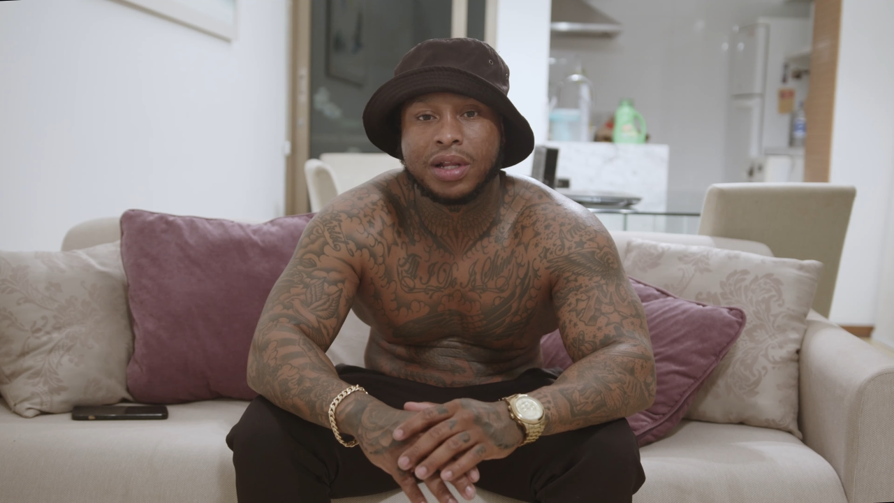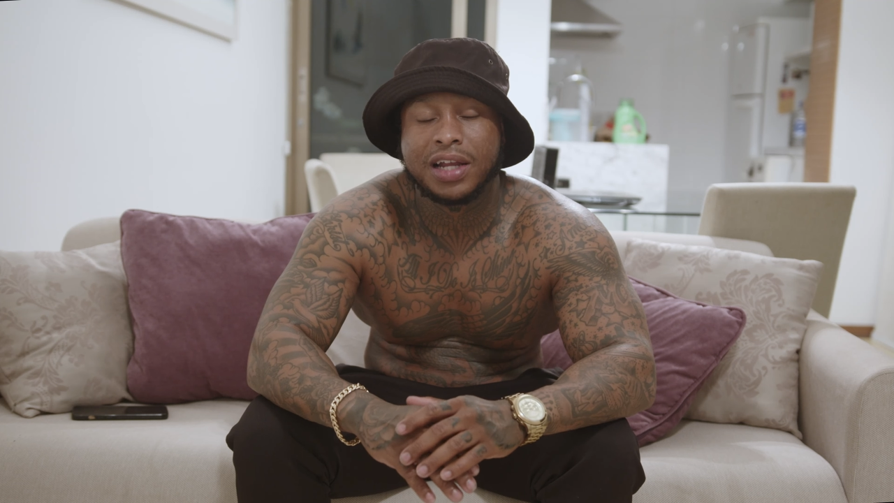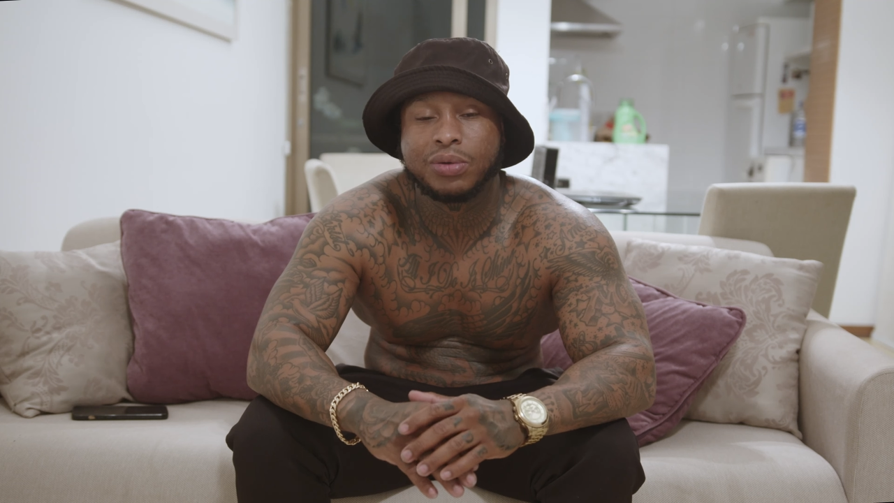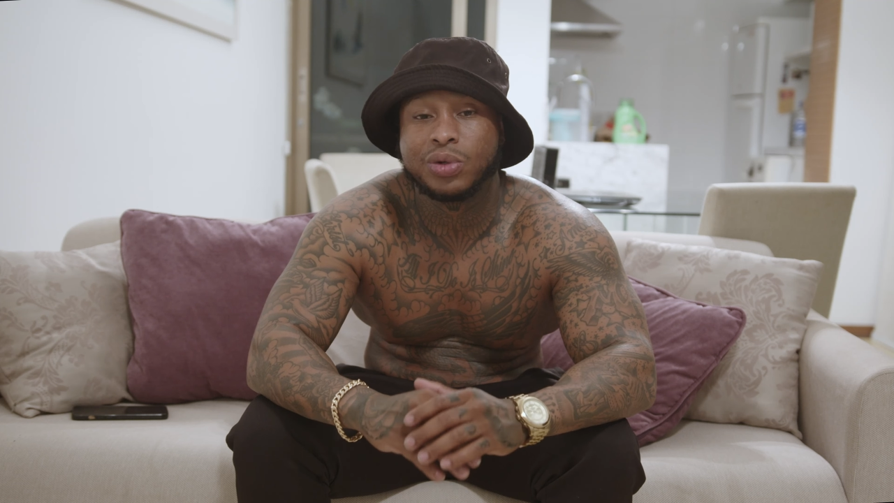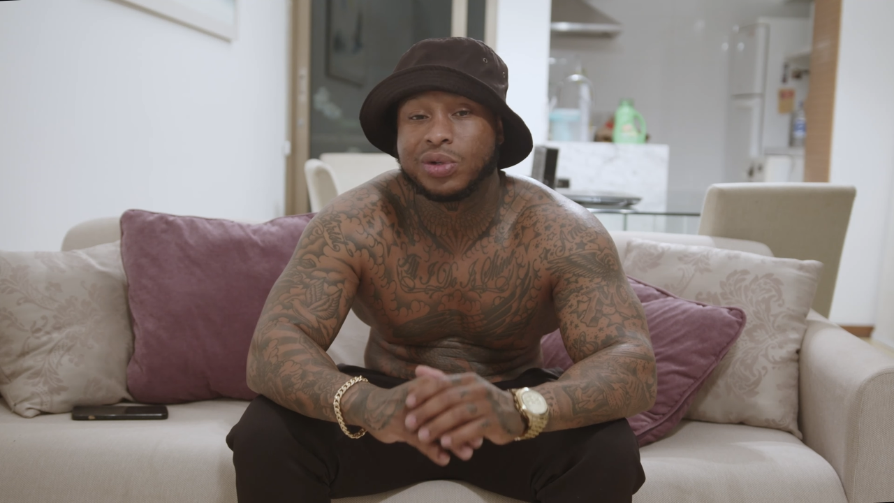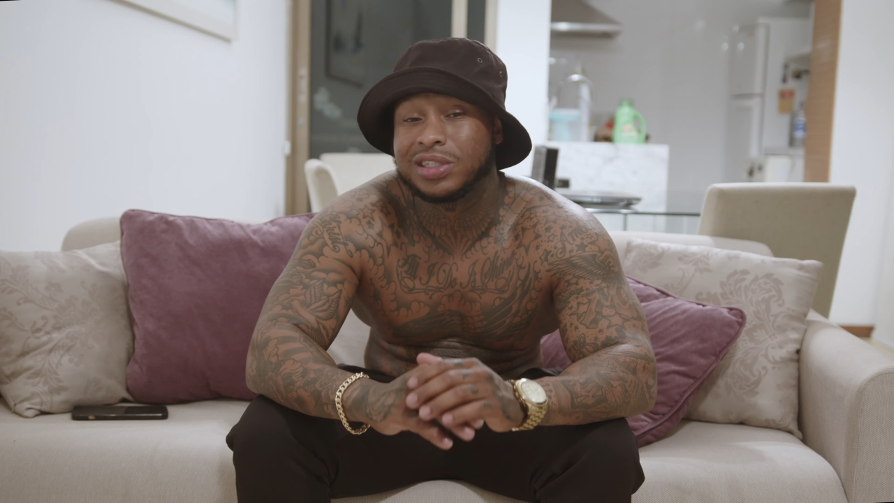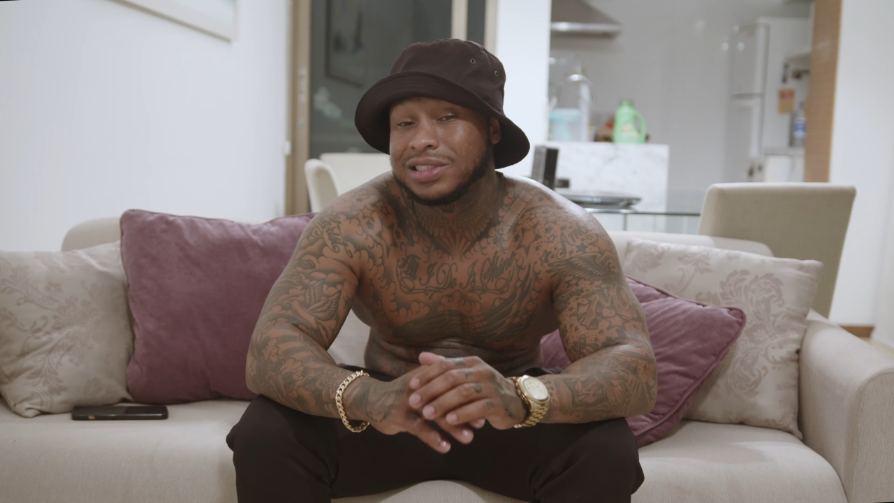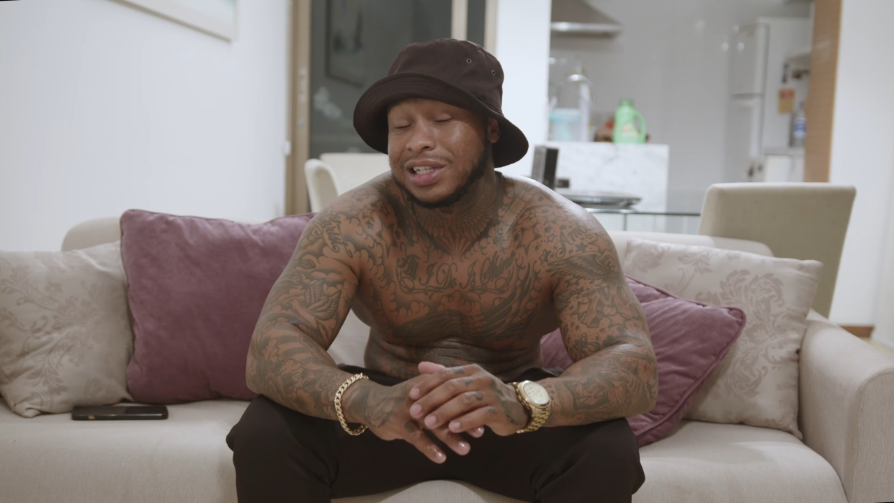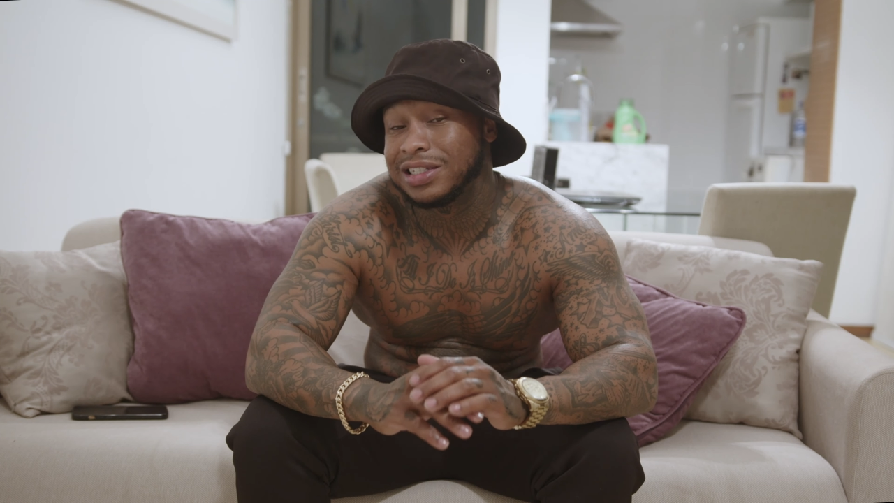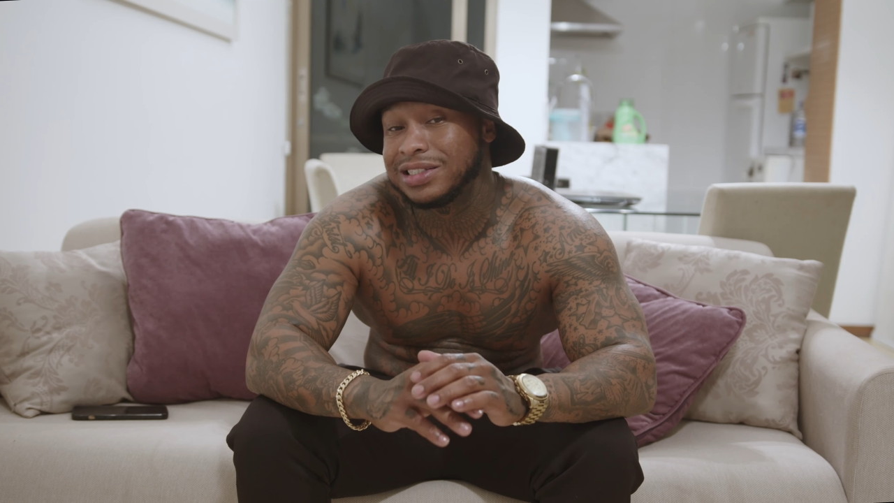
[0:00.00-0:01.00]
I don't know it's
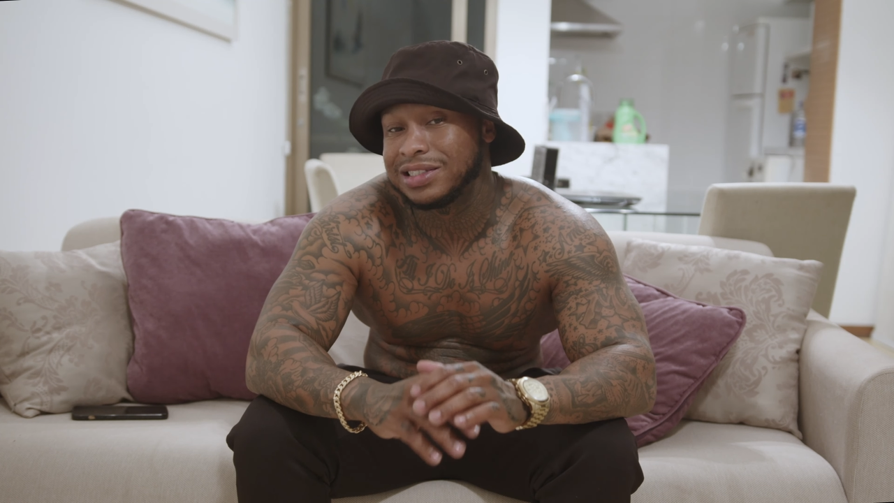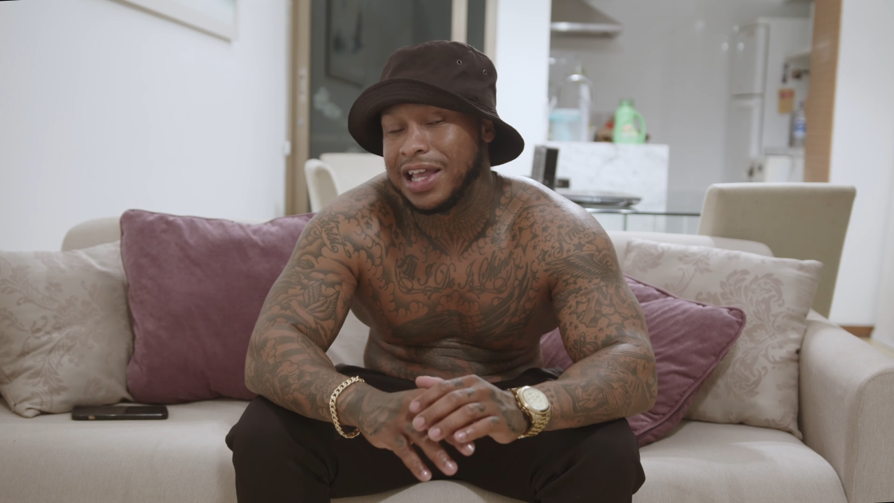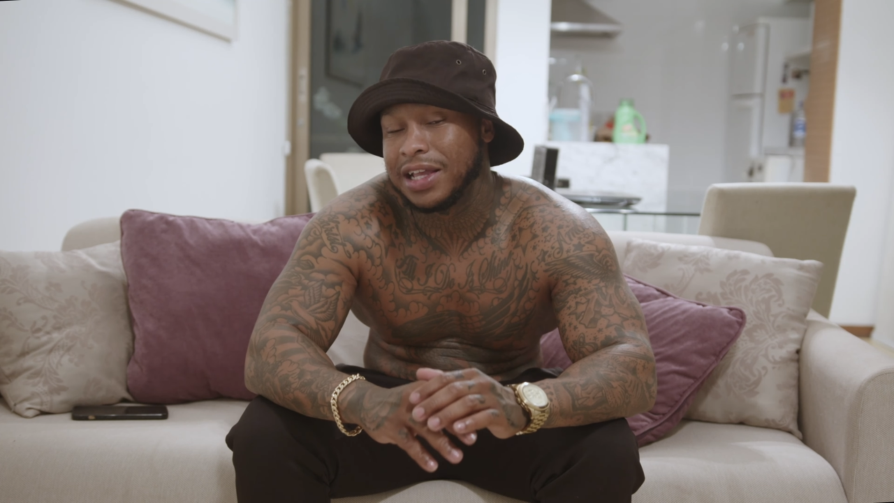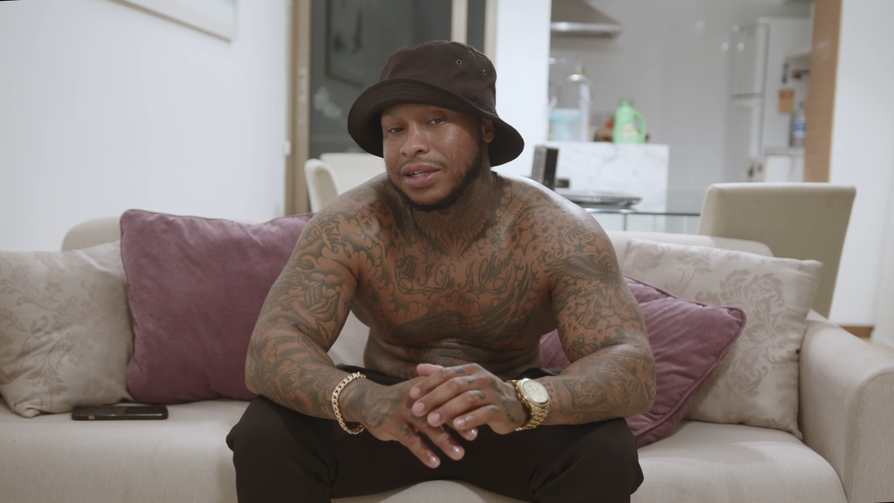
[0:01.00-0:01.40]
the exact